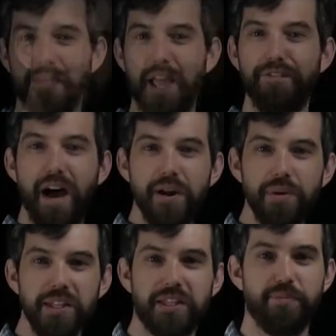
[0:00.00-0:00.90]
If I
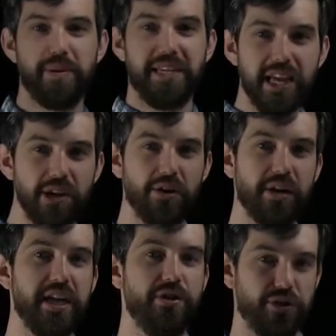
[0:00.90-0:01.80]
was
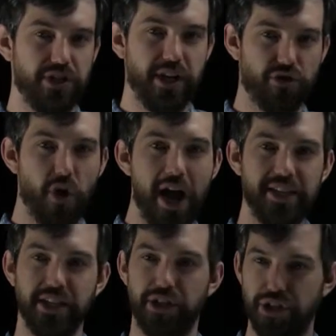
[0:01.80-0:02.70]
particularly interested in
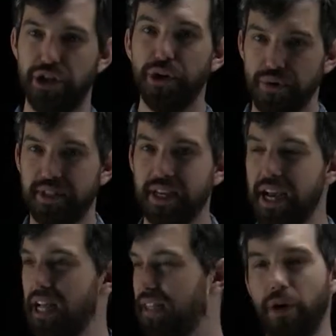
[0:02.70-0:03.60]
trying to deduce
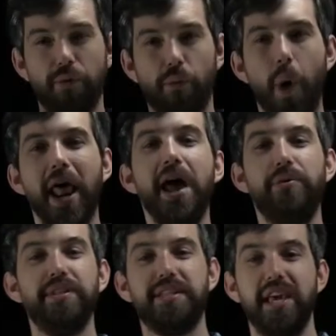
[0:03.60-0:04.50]
that what I
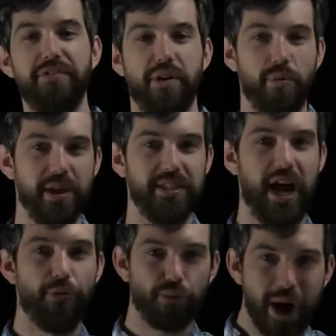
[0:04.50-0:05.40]
was given was
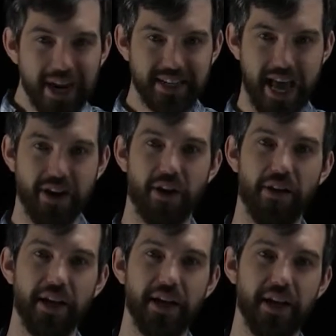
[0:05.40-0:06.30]
a
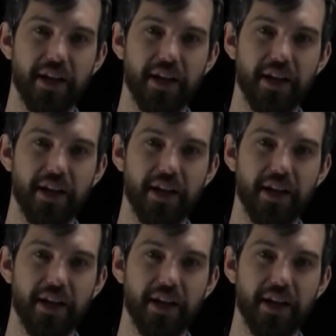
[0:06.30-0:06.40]
rectangle,